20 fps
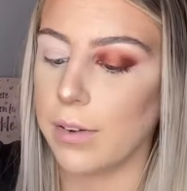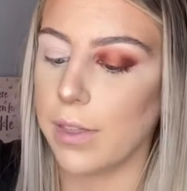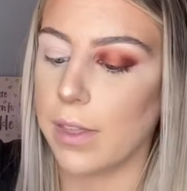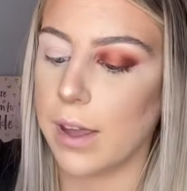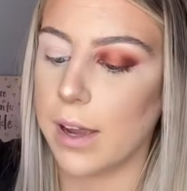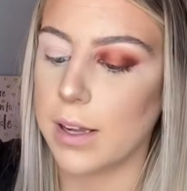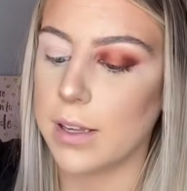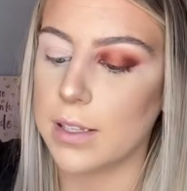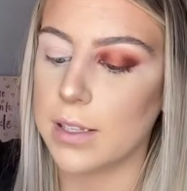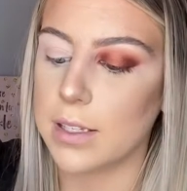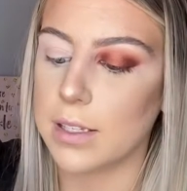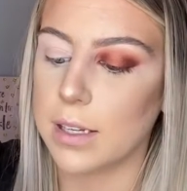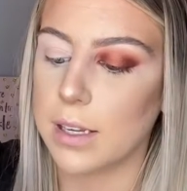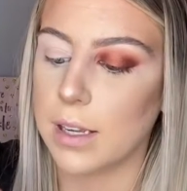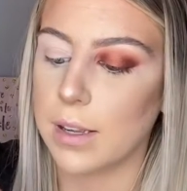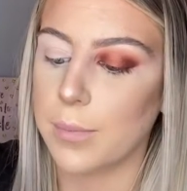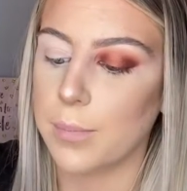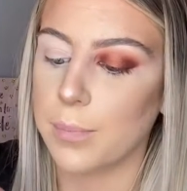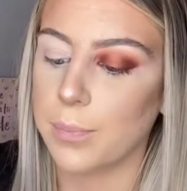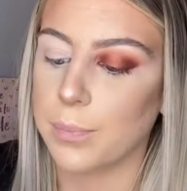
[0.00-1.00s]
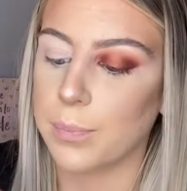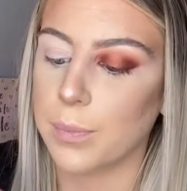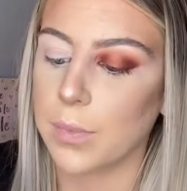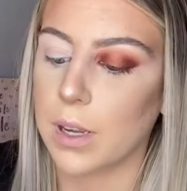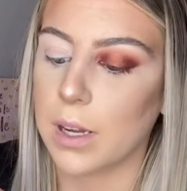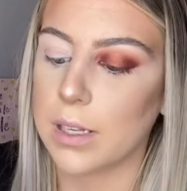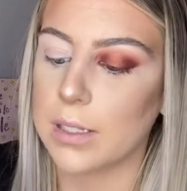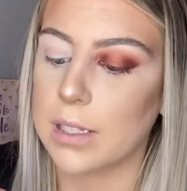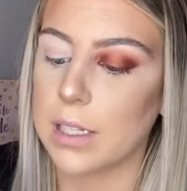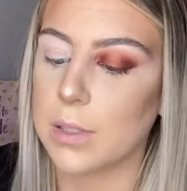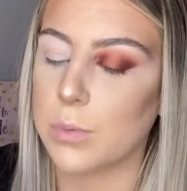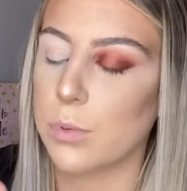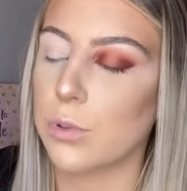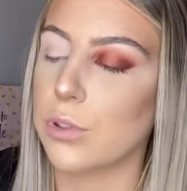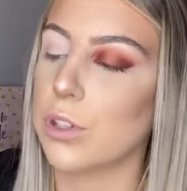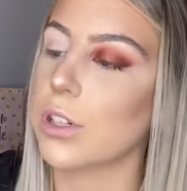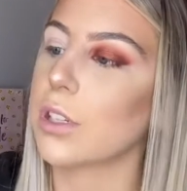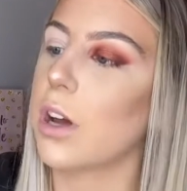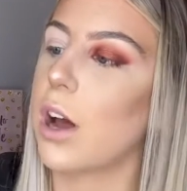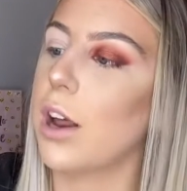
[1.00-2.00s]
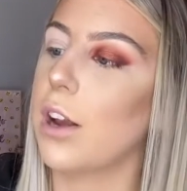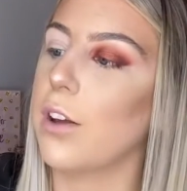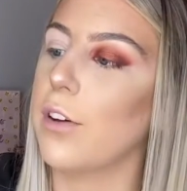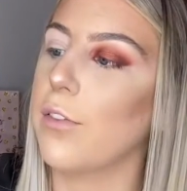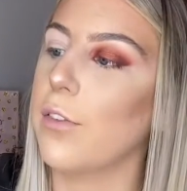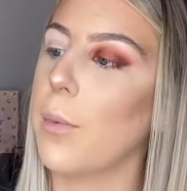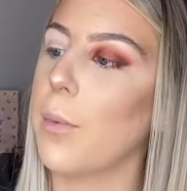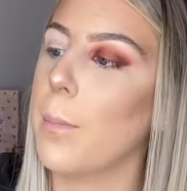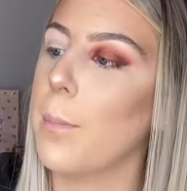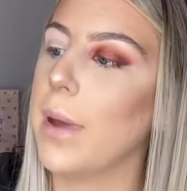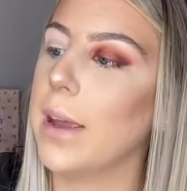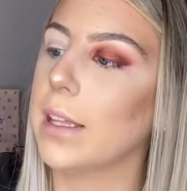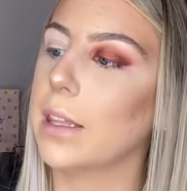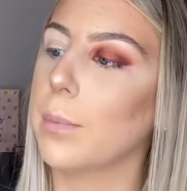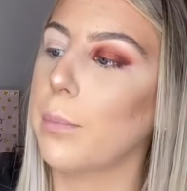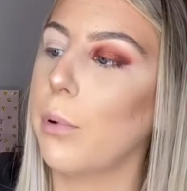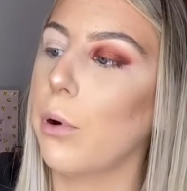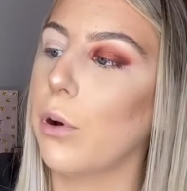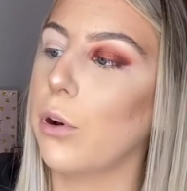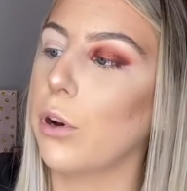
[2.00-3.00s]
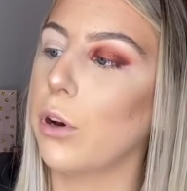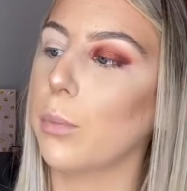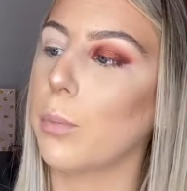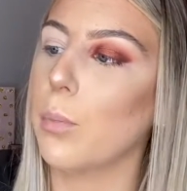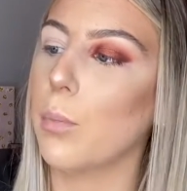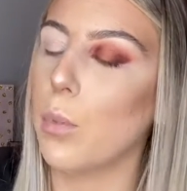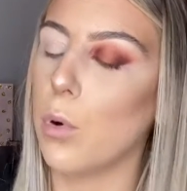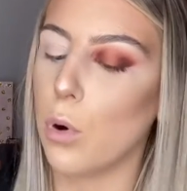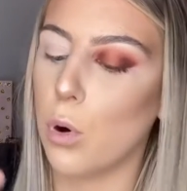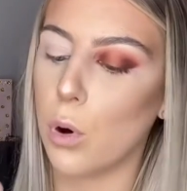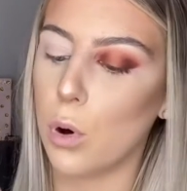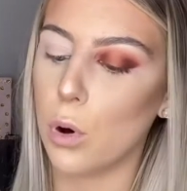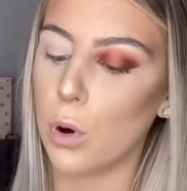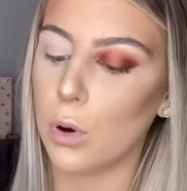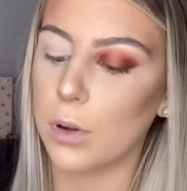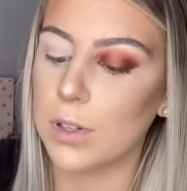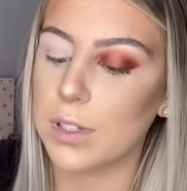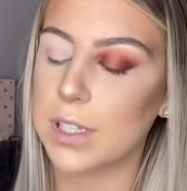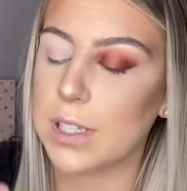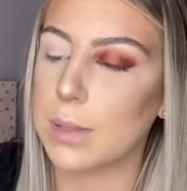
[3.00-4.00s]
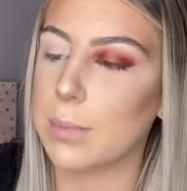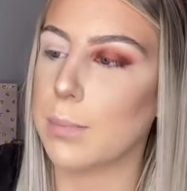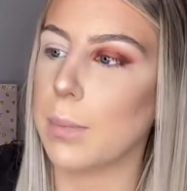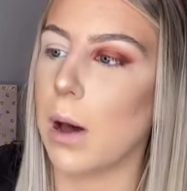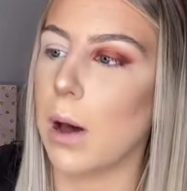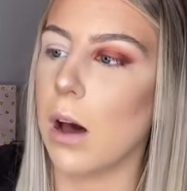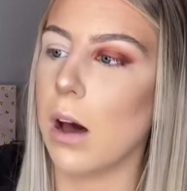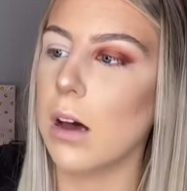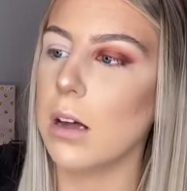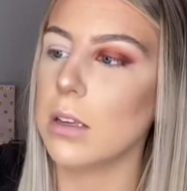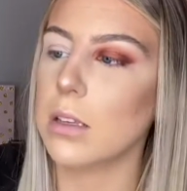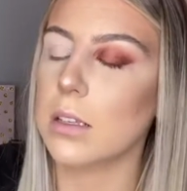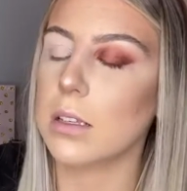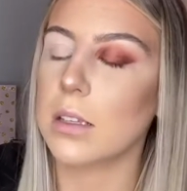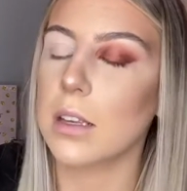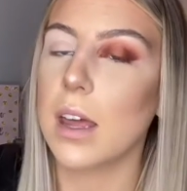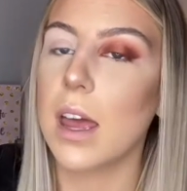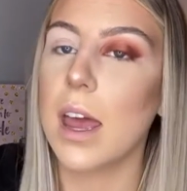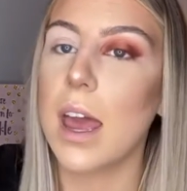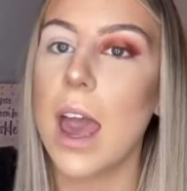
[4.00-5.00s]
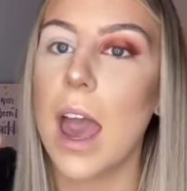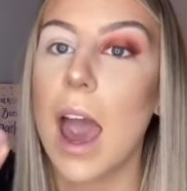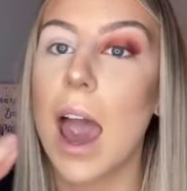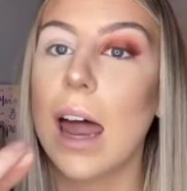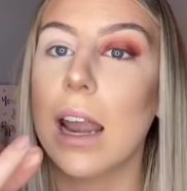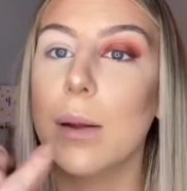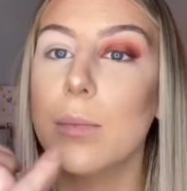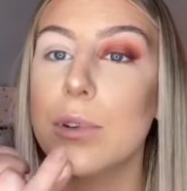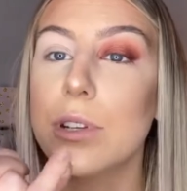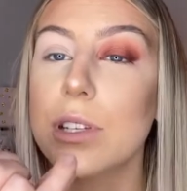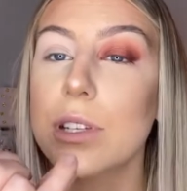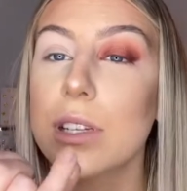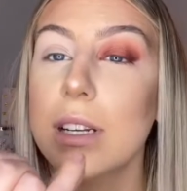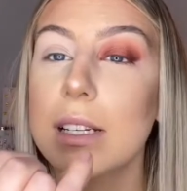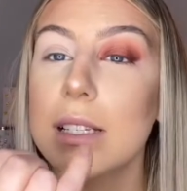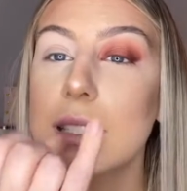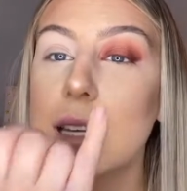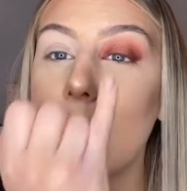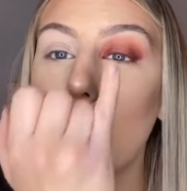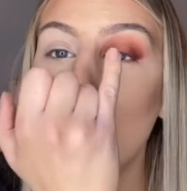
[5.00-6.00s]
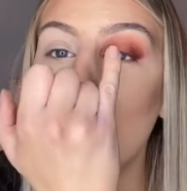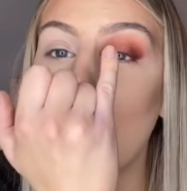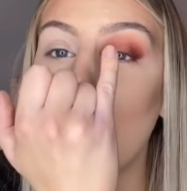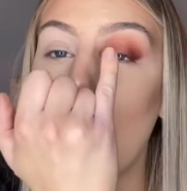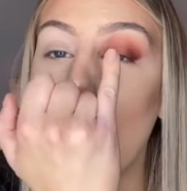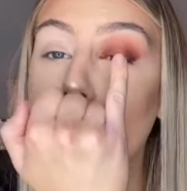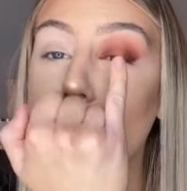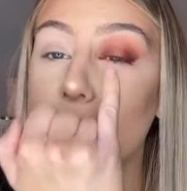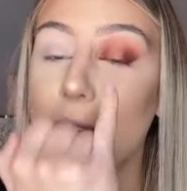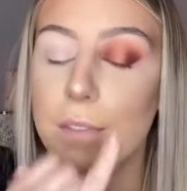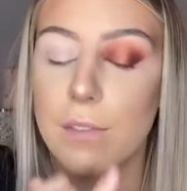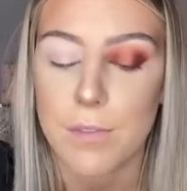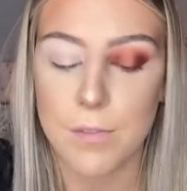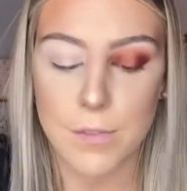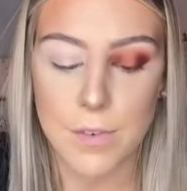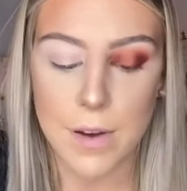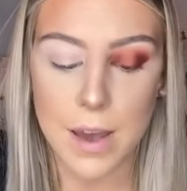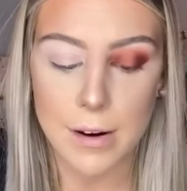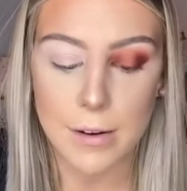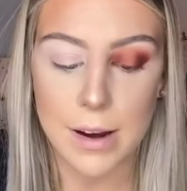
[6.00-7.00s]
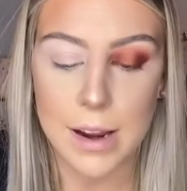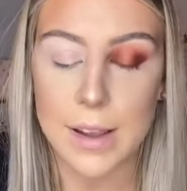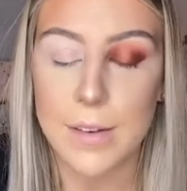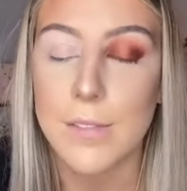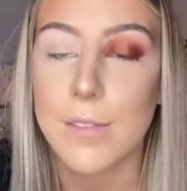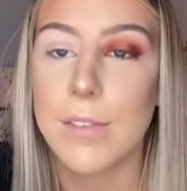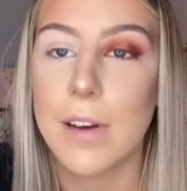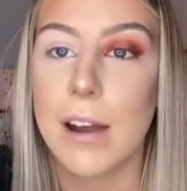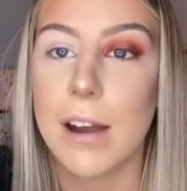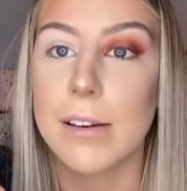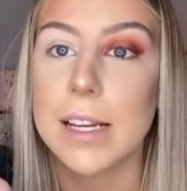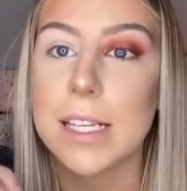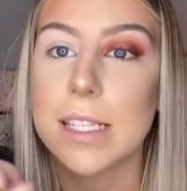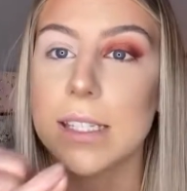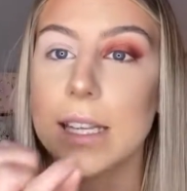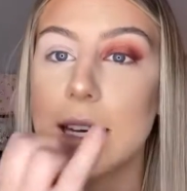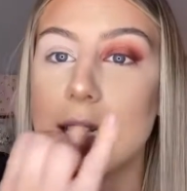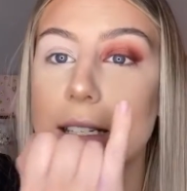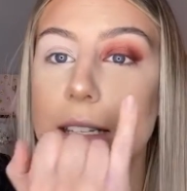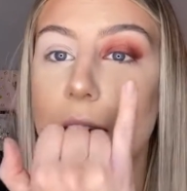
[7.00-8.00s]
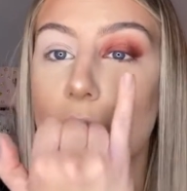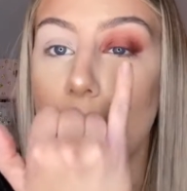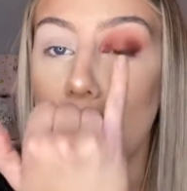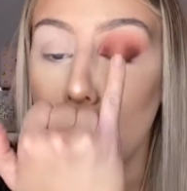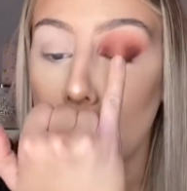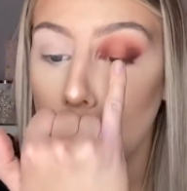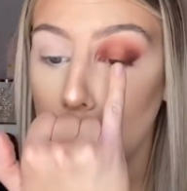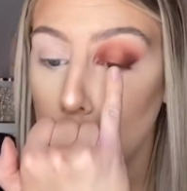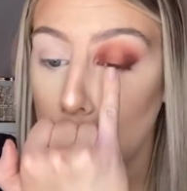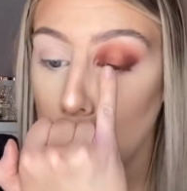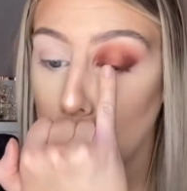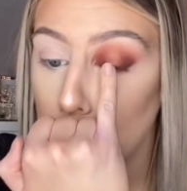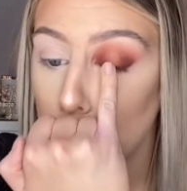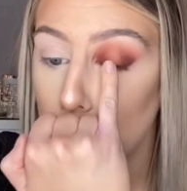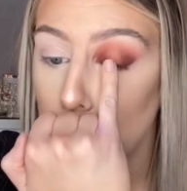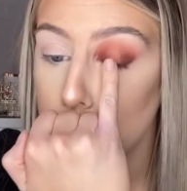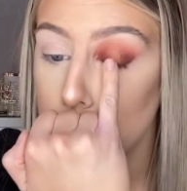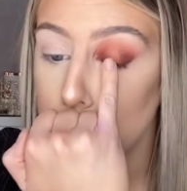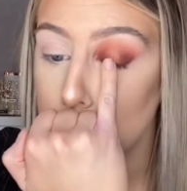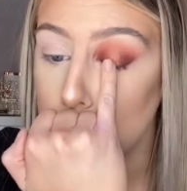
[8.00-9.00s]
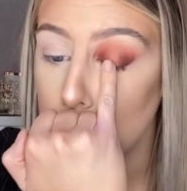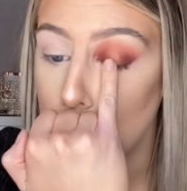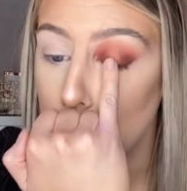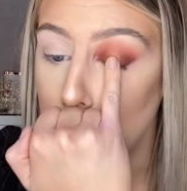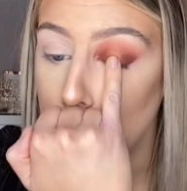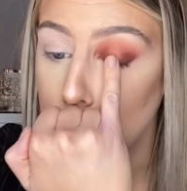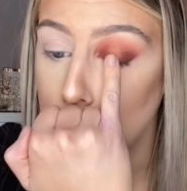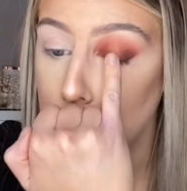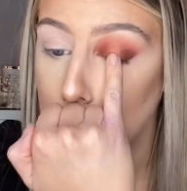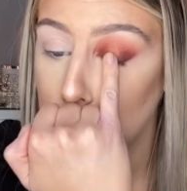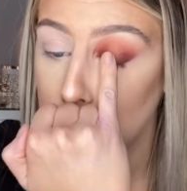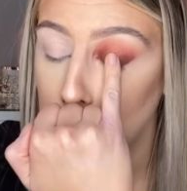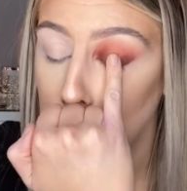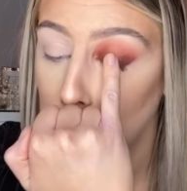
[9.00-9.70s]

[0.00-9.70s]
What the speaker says: this, because this will just kind of make the product more sparse, and I'm just going to dab that in the very, very centre of the eyelid,